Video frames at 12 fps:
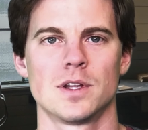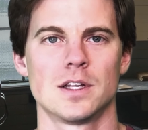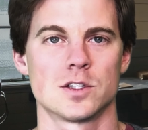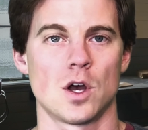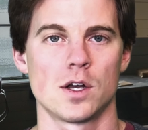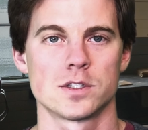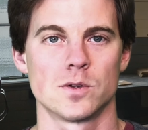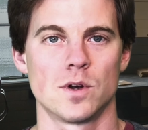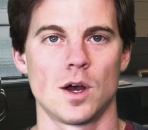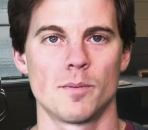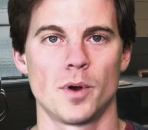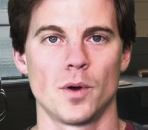that's also
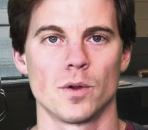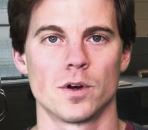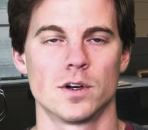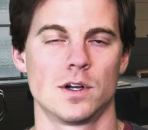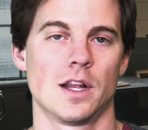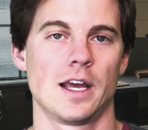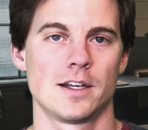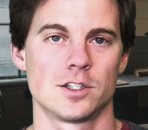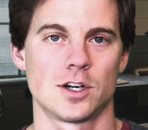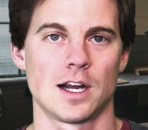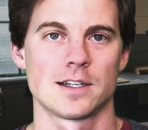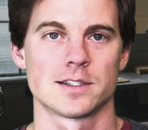nonpolar, like
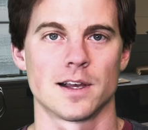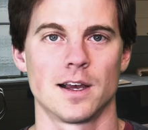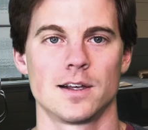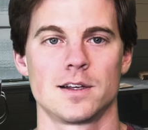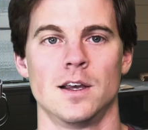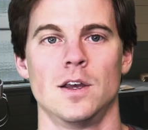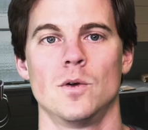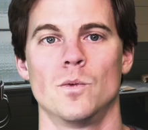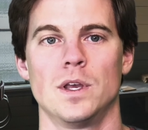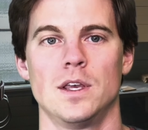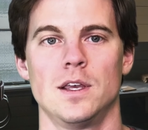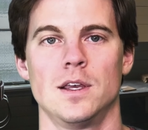attracts like.
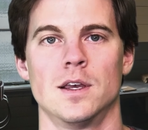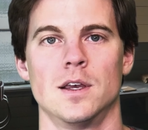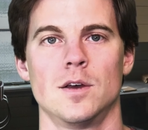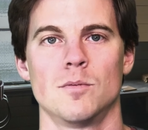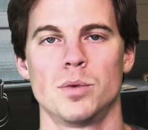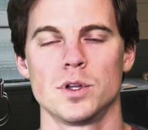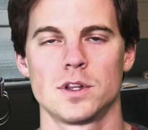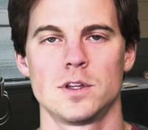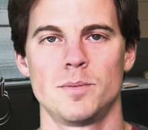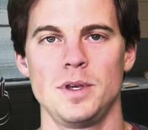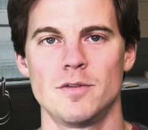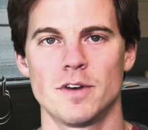We put the
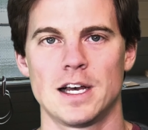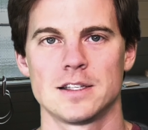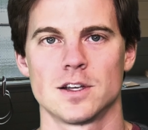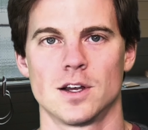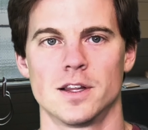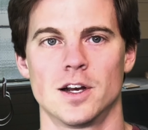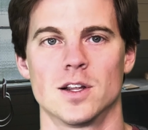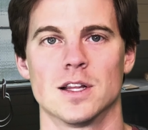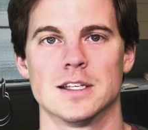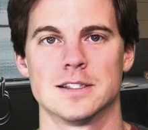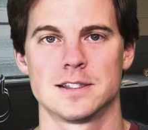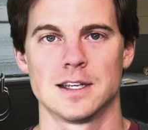PFAS on there and they
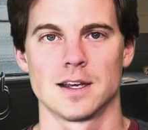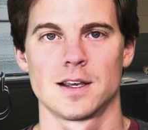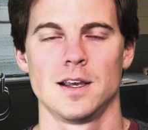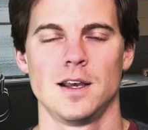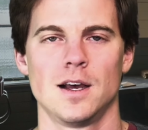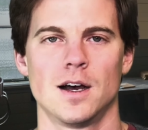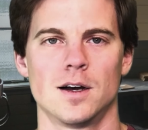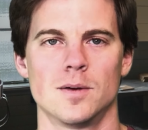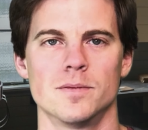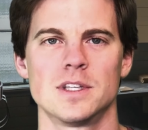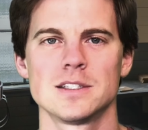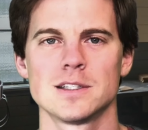stick.
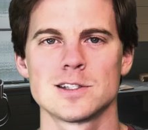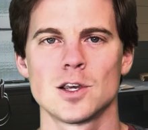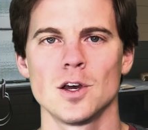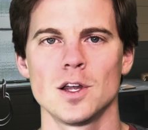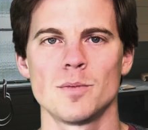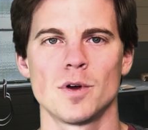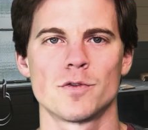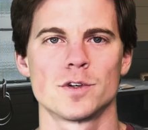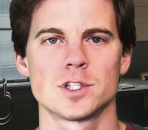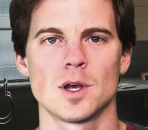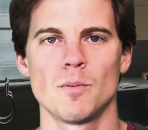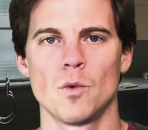This is good, but for
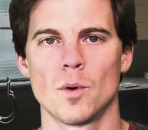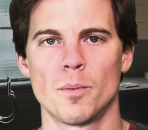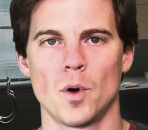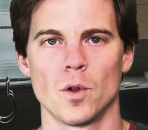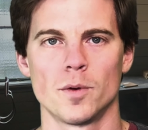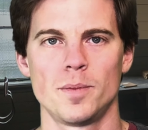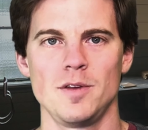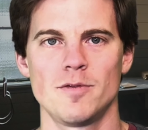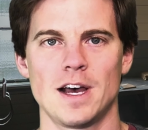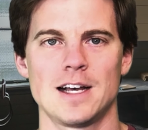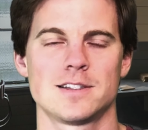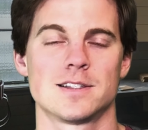some more polar
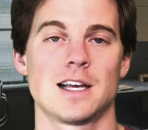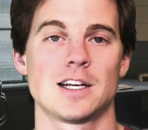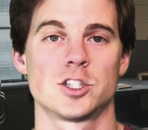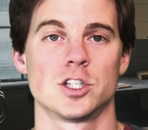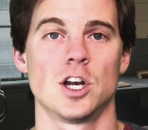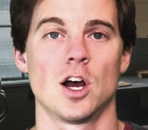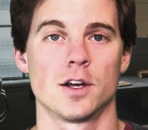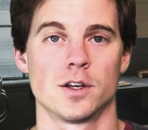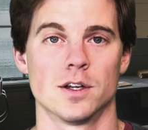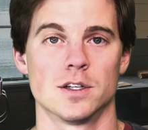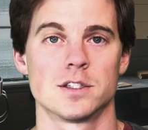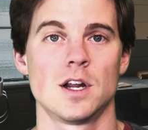PFAS, it's actually not
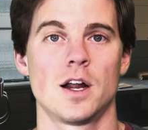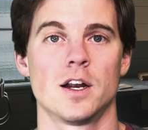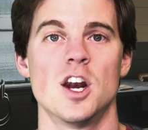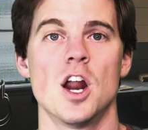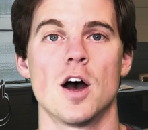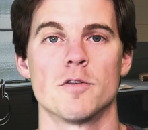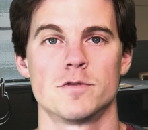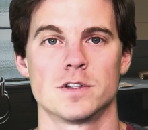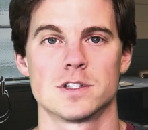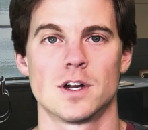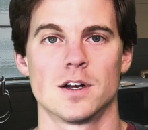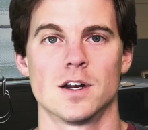good. It's not enough.
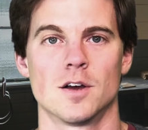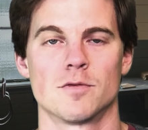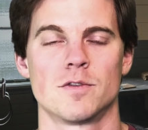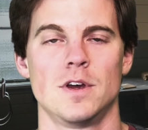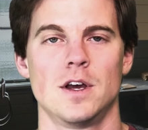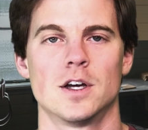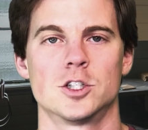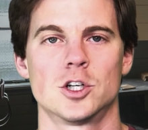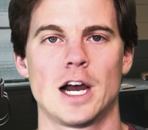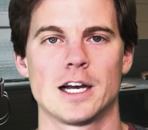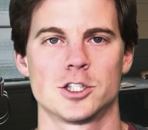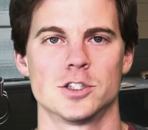It's not enough
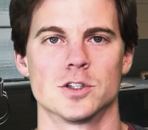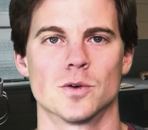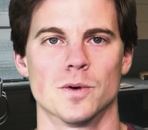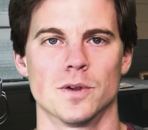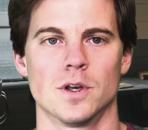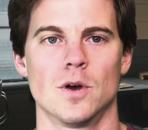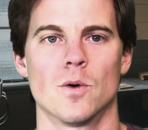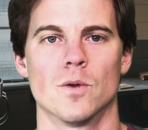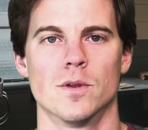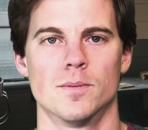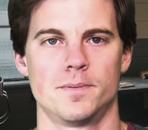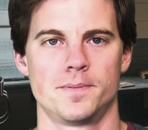attraction to really hold them.